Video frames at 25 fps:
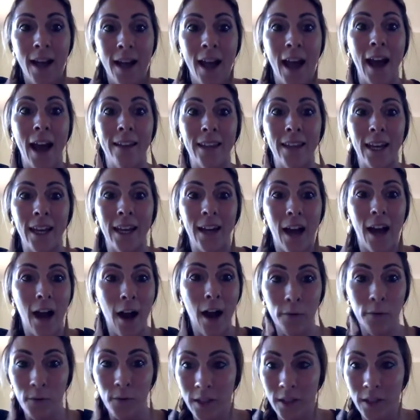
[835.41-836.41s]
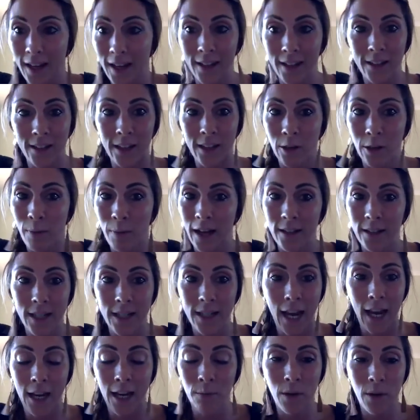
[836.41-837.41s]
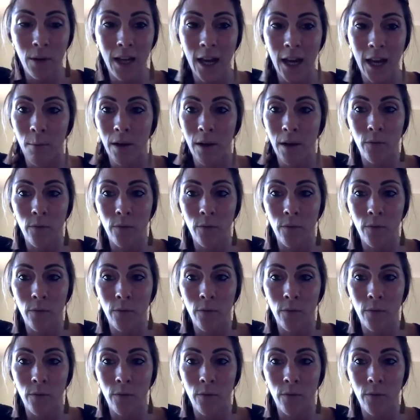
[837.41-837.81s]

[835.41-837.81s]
And then after that, until about 10 p.m.